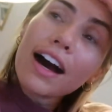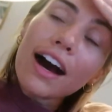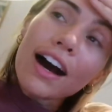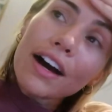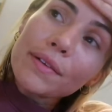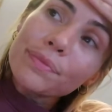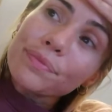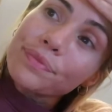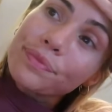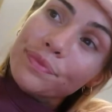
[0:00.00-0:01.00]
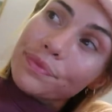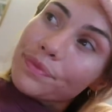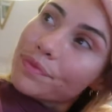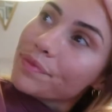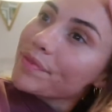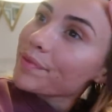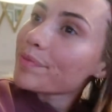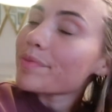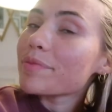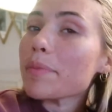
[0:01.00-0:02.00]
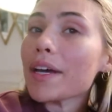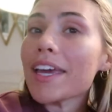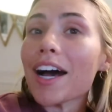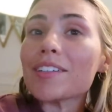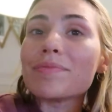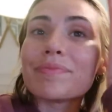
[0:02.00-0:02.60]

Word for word: Um, but yeah,